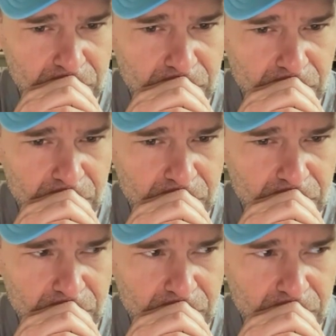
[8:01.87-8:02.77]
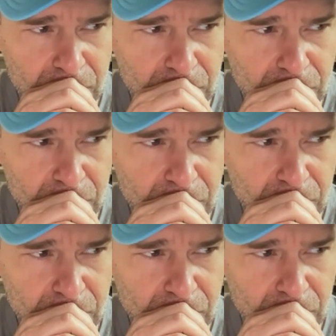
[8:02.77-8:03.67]

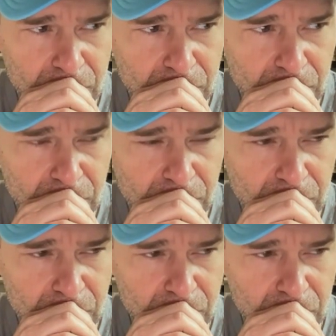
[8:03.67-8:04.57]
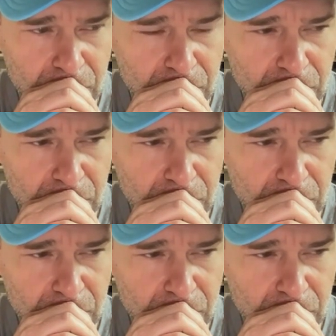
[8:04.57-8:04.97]
(silent)